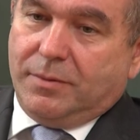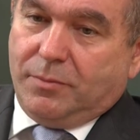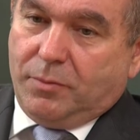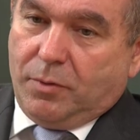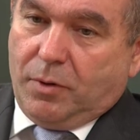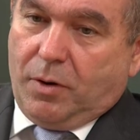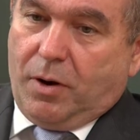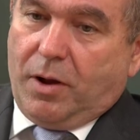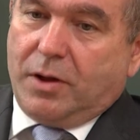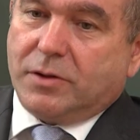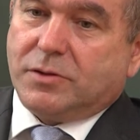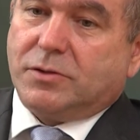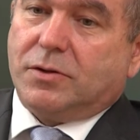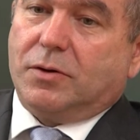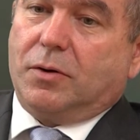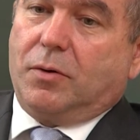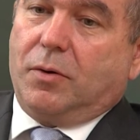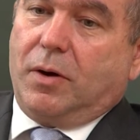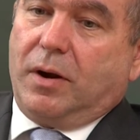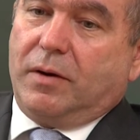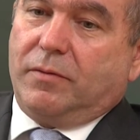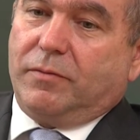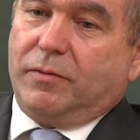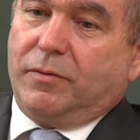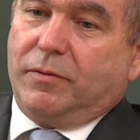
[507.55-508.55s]
We're also
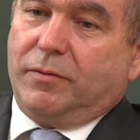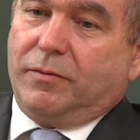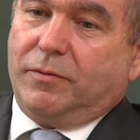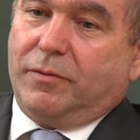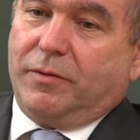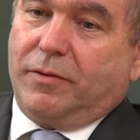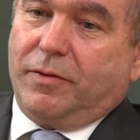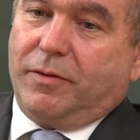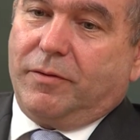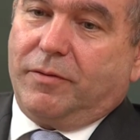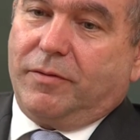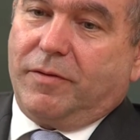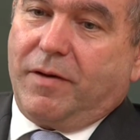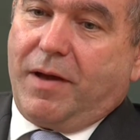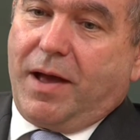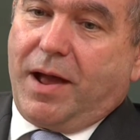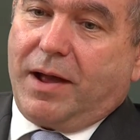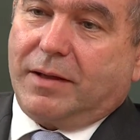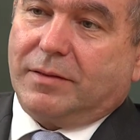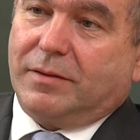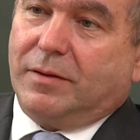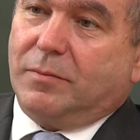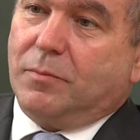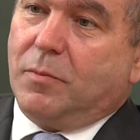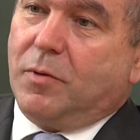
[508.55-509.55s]
grateful for the
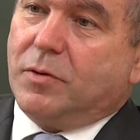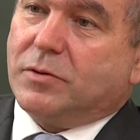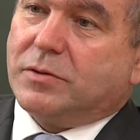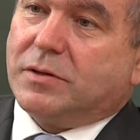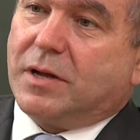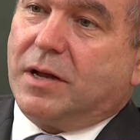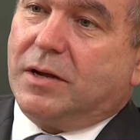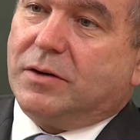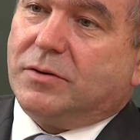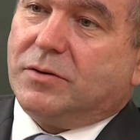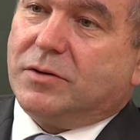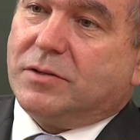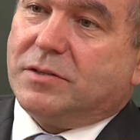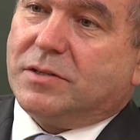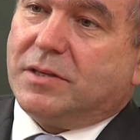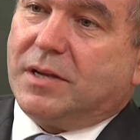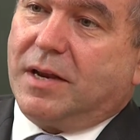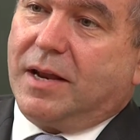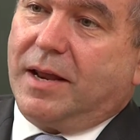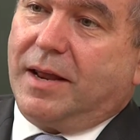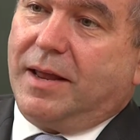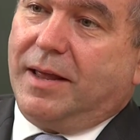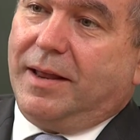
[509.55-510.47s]
fact that most countries in